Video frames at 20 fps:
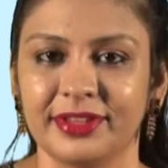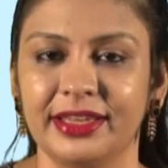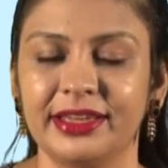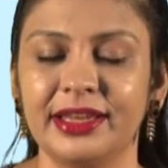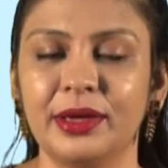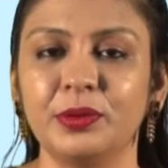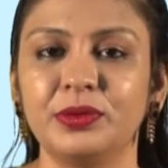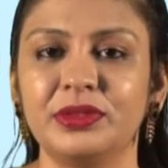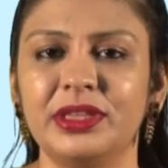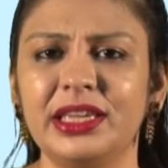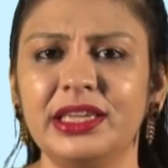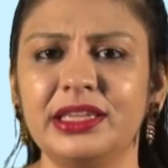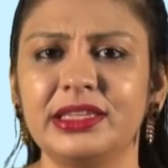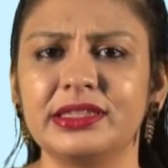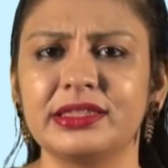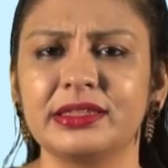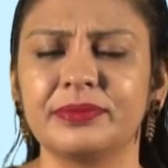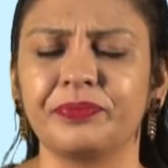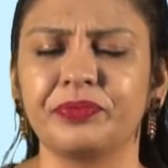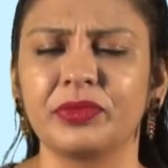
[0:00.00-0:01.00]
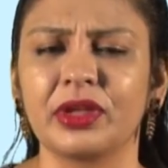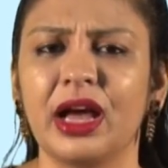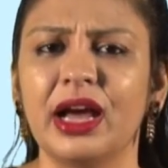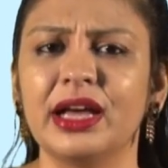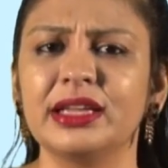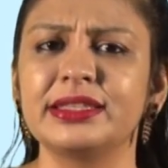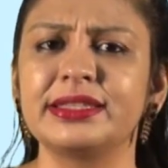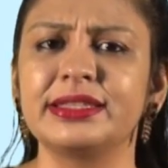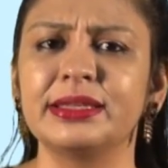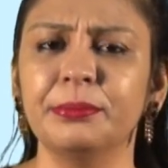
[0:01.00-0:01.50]
Now these
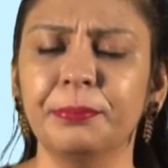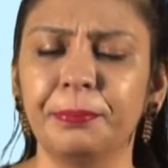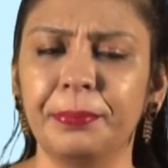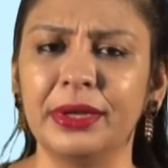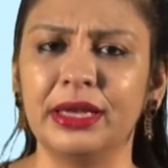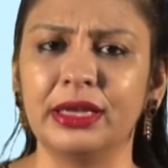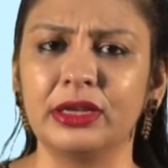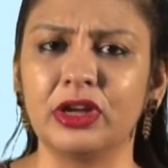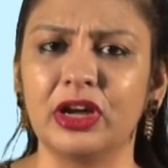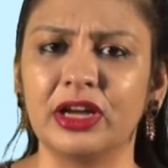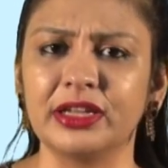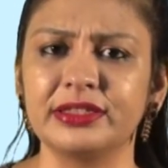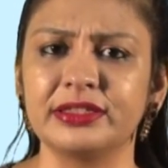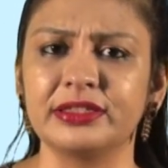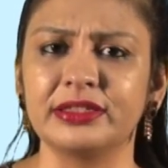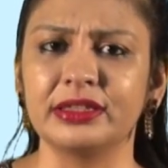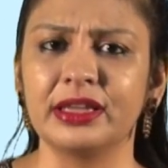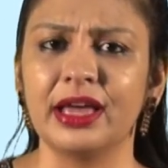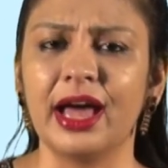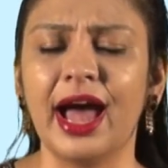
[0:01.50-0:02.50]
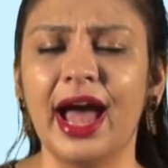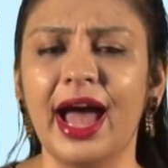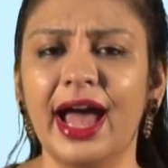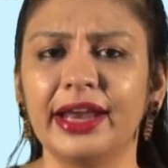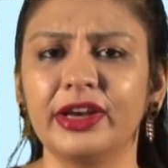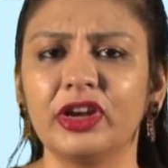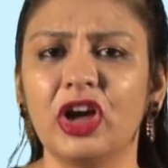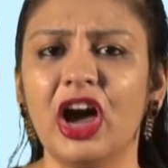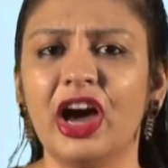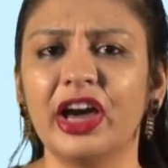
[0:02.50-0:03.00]
are simple knots
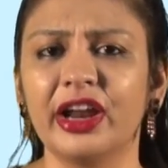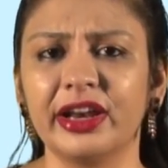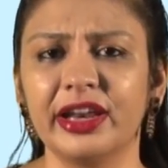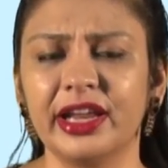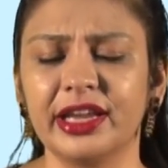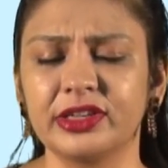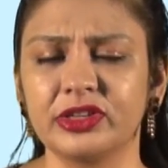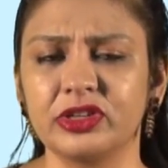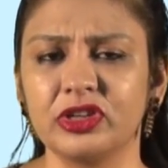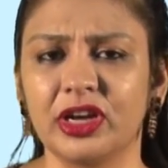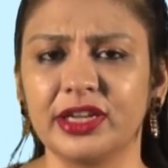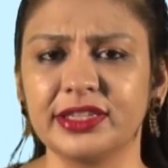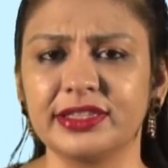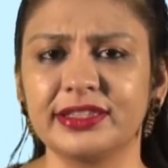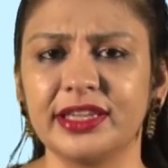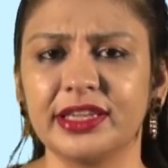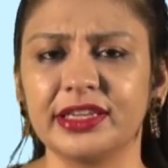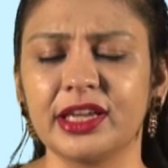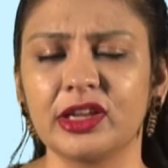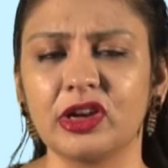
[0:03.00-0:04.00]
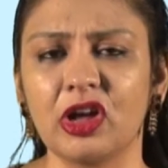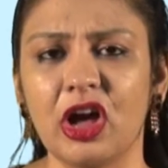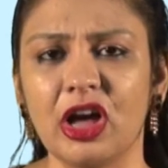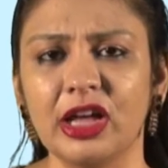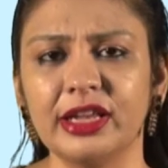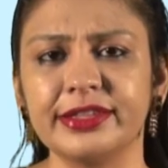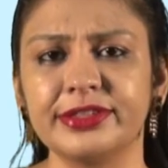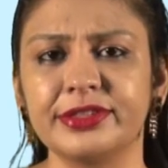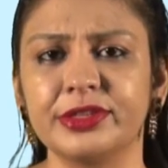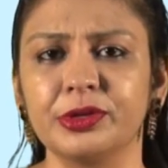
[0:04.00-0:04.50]
and ornate knots that can
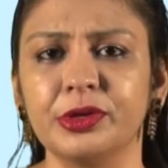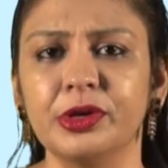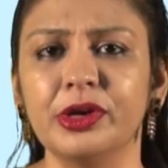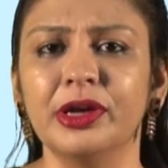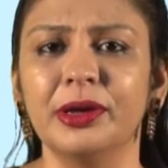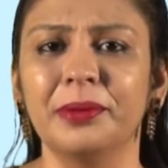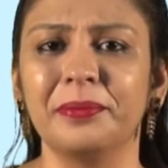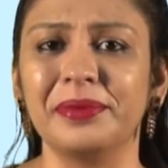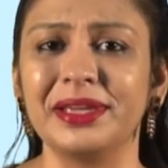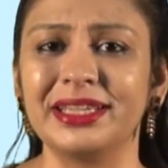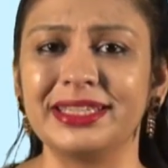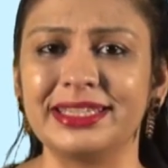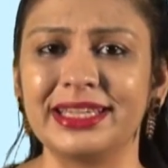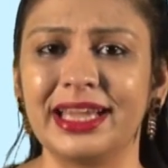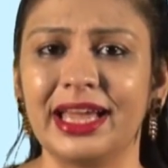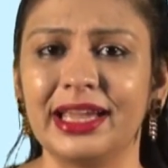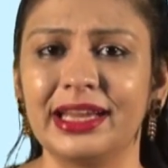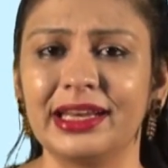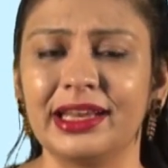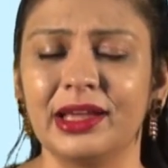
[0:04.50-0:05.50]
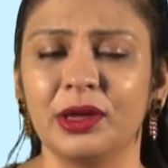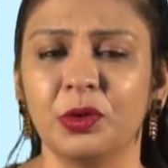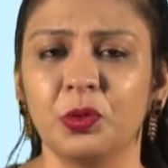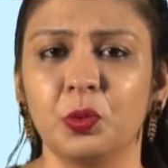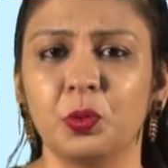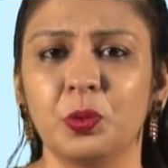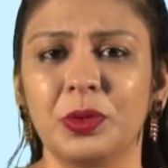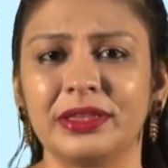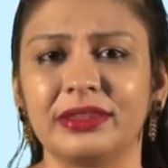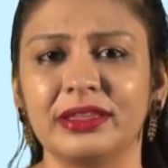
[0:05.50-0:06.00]
also be tied
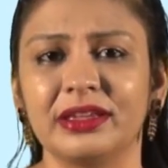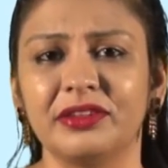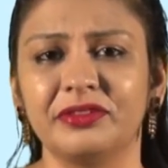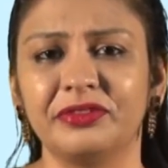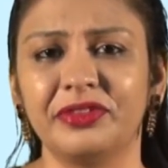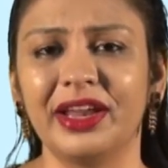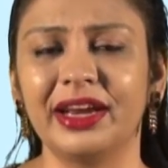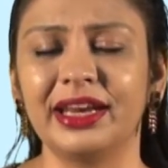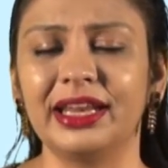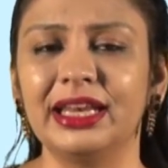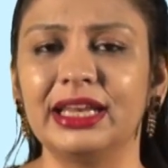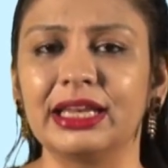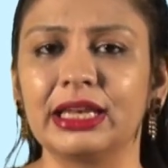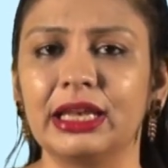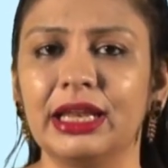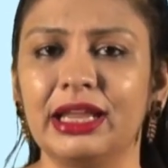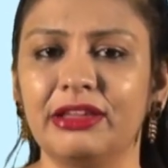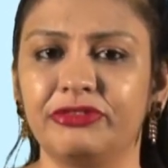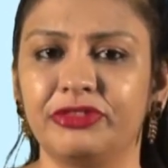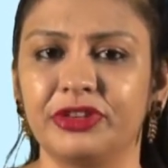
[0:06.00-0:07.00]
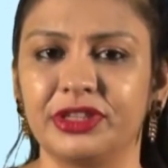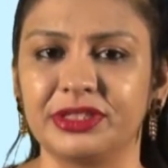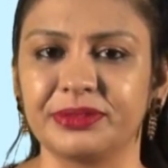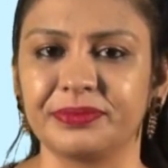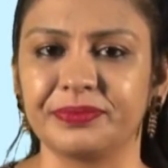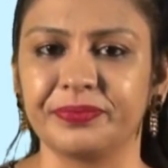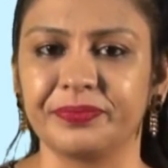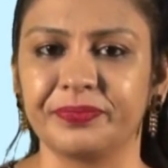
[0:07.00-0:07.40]
with a very little effort.